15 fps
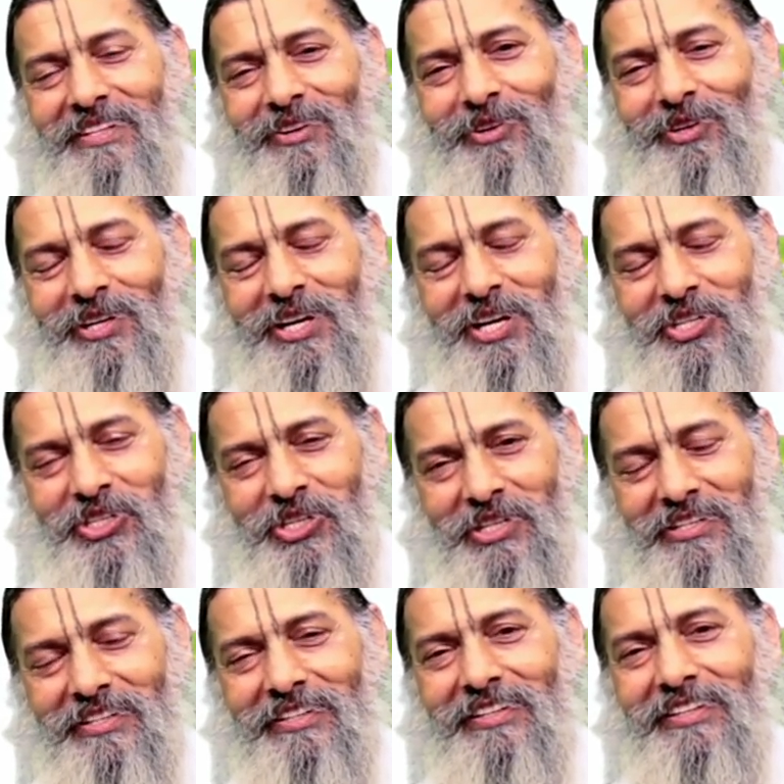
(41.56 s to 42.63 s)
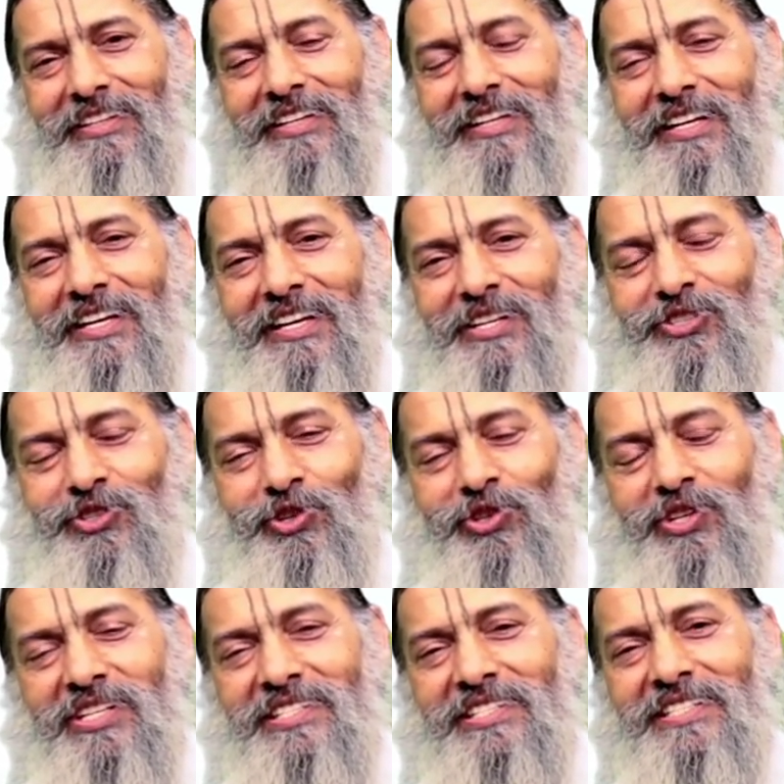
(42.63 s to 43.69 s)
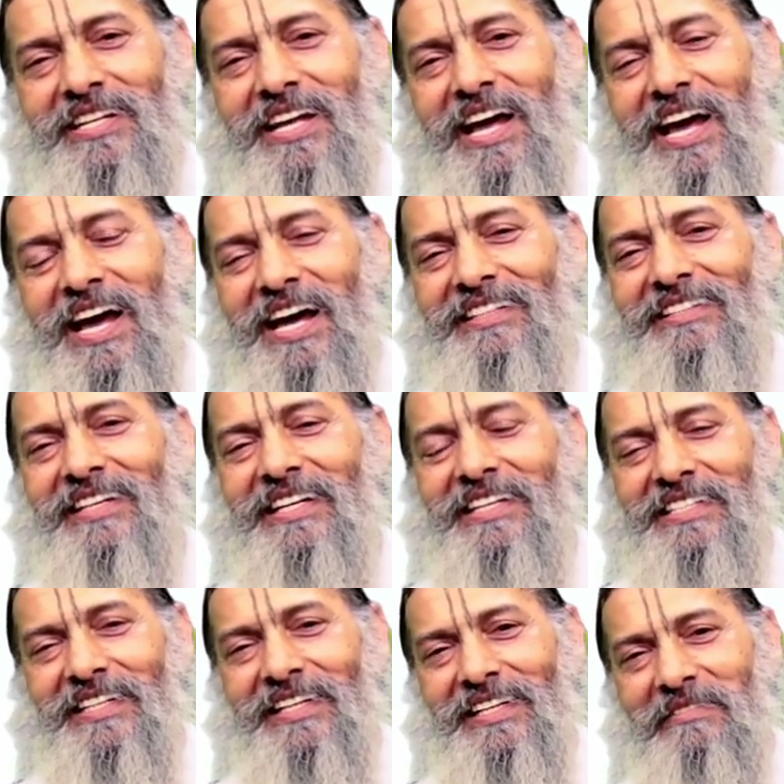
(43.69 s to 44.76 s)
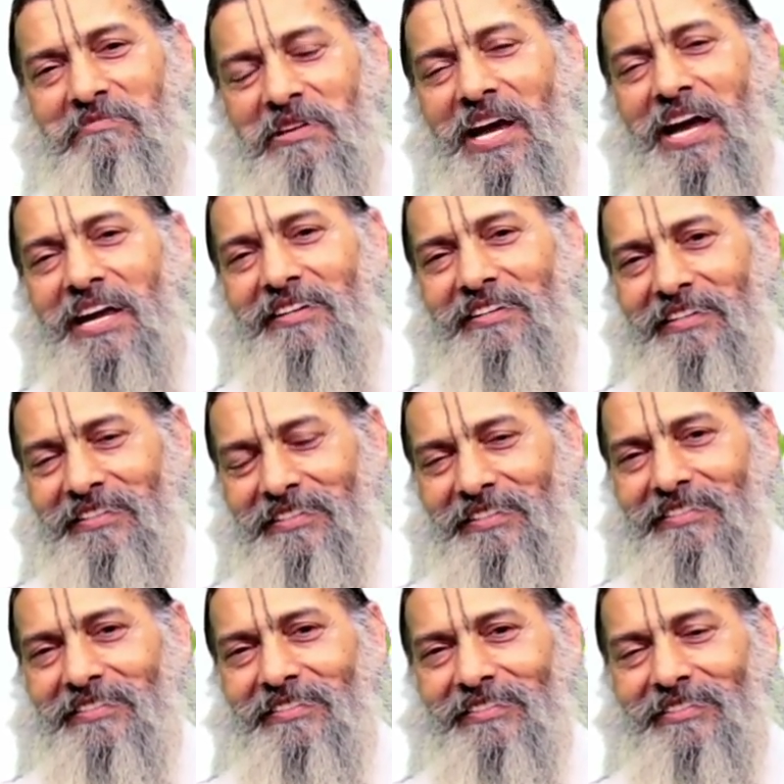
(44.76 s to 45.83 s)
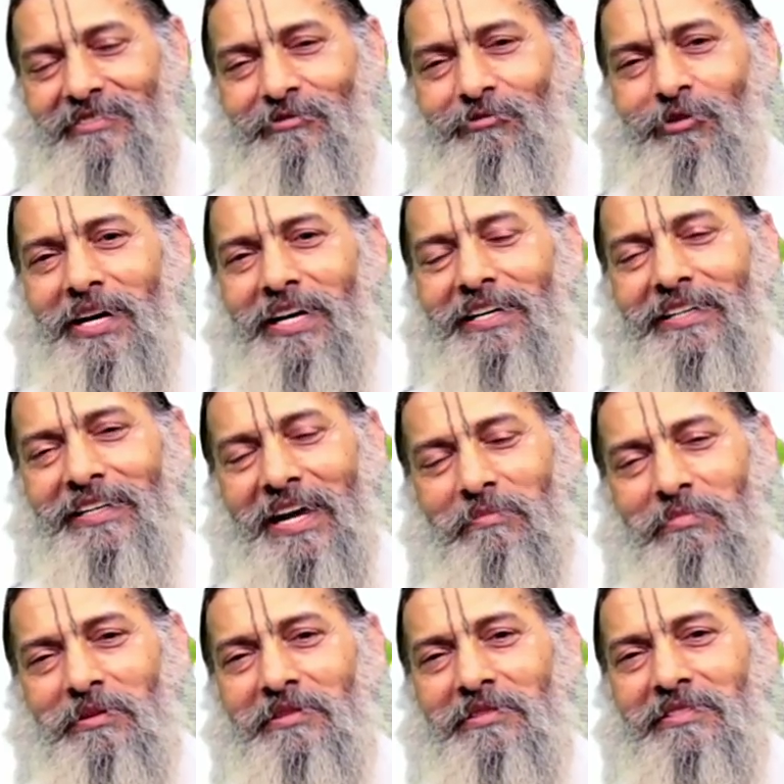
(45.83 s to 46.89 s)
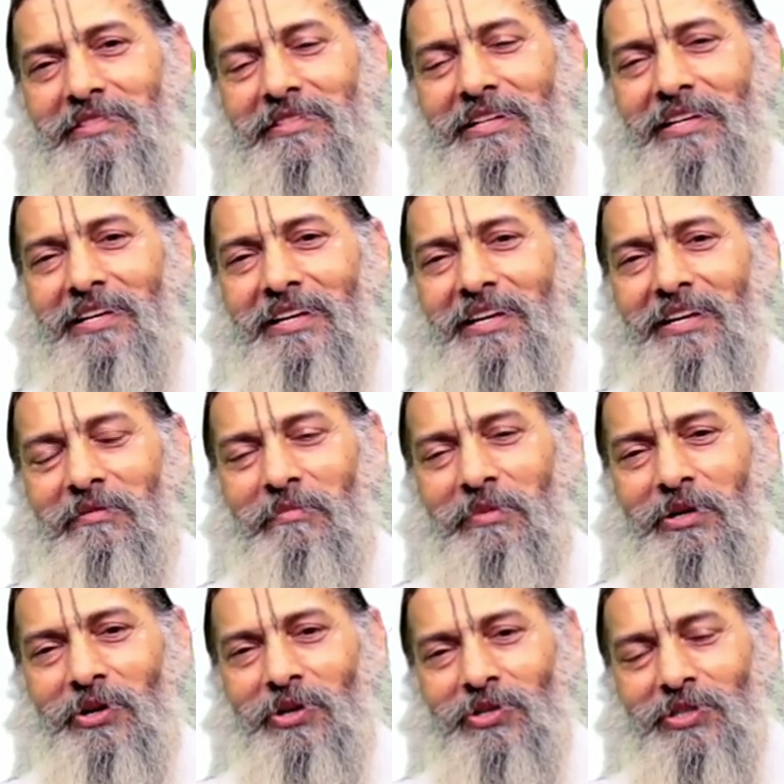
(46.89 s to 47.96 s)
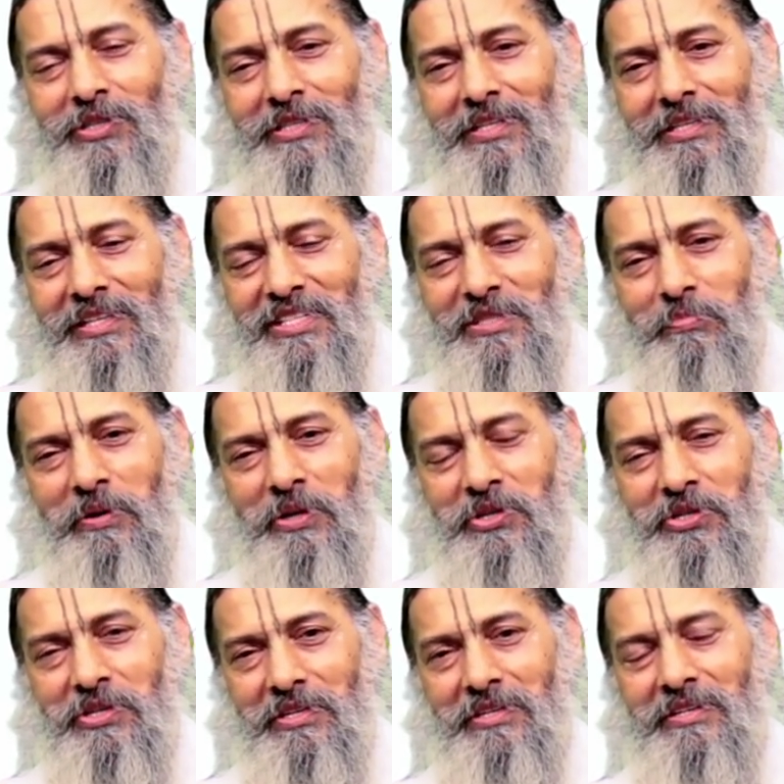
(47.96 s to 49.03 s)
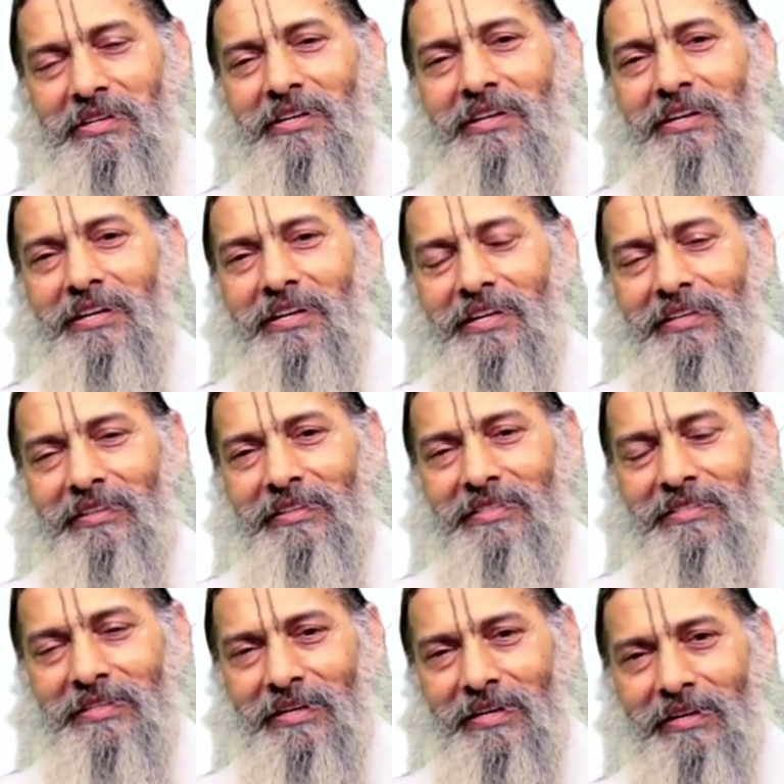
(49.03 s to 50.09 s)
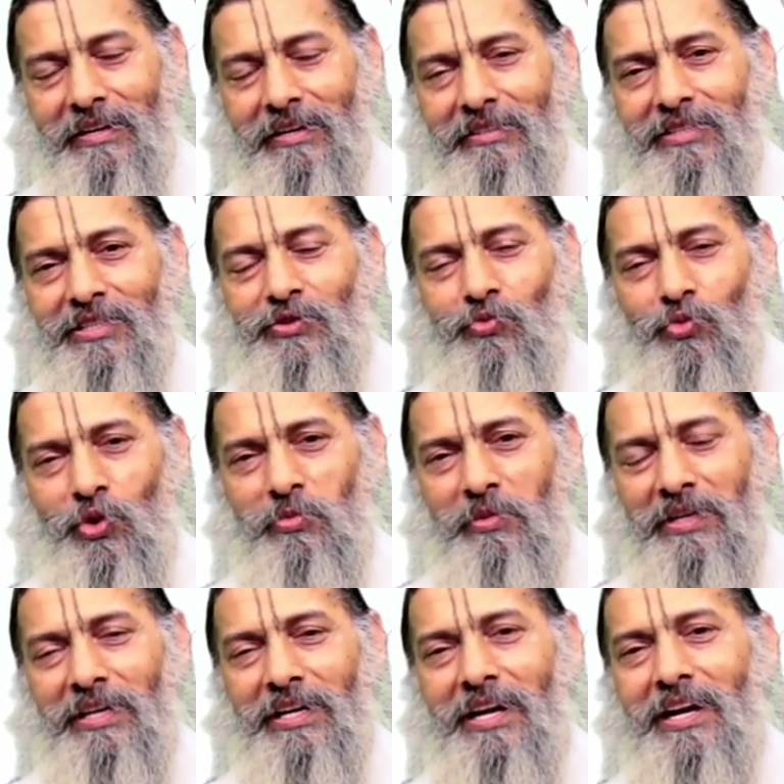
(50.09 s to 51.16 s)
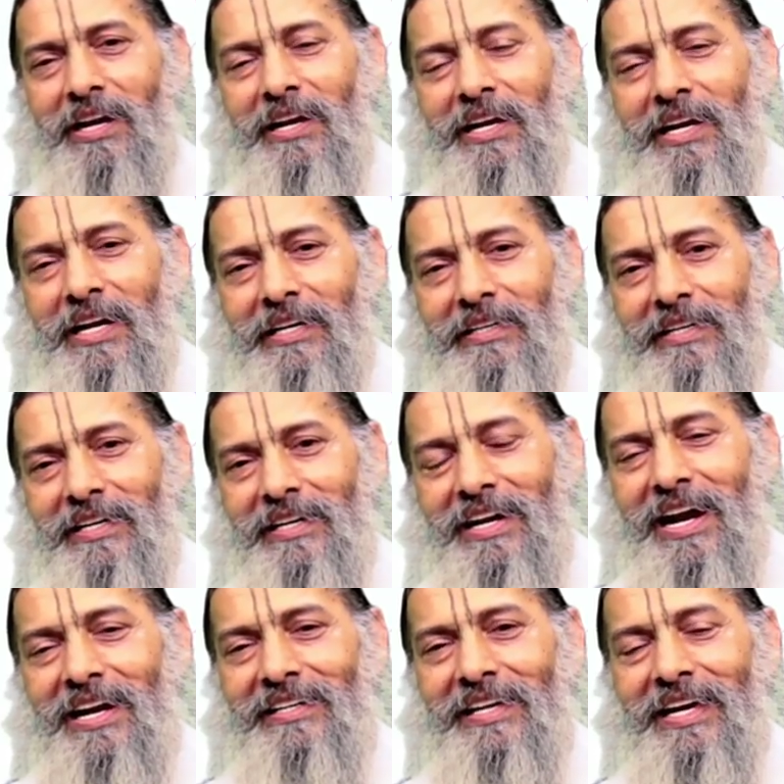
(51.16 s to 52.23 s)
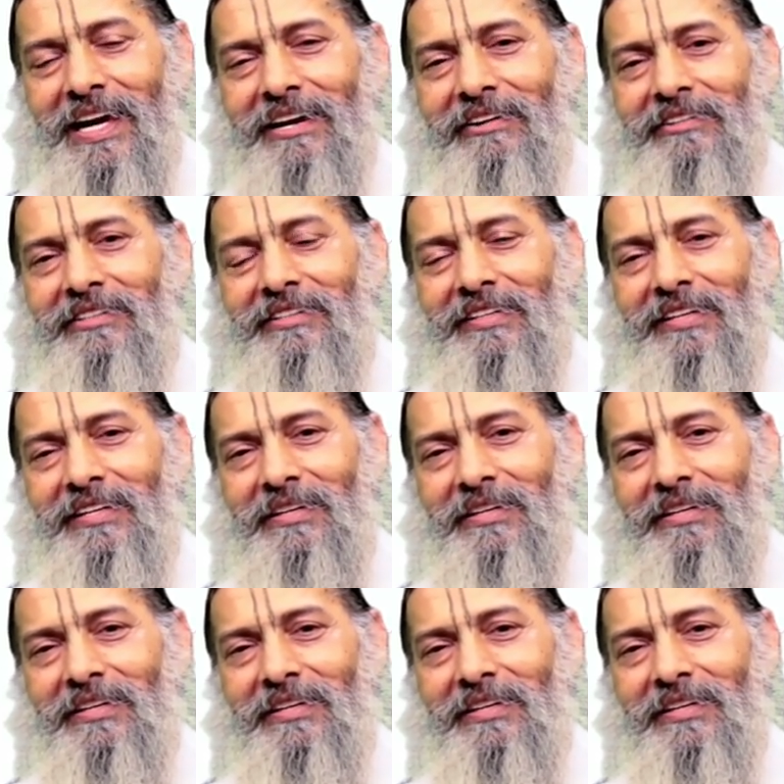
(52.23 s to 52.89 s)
or relation. So this has a history behind it. Why it happens? Because this person, this girl, this woman did not get